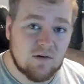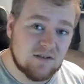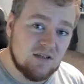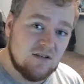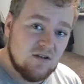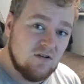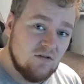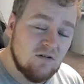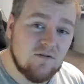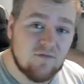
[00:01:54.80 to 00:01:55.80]
see you
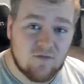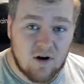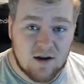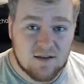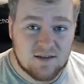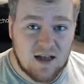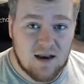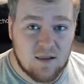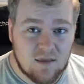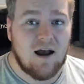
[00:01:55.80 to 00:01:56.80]
Friday the
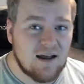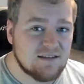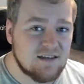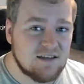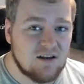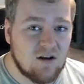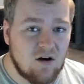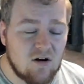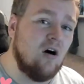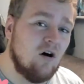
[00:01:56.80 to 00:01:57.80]
10th at 6
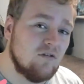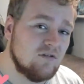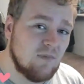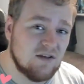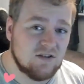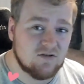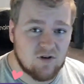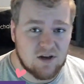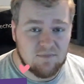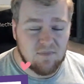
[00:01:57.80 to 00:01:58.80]
o'clock on my
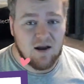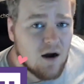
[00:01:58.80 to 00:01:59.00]
stream.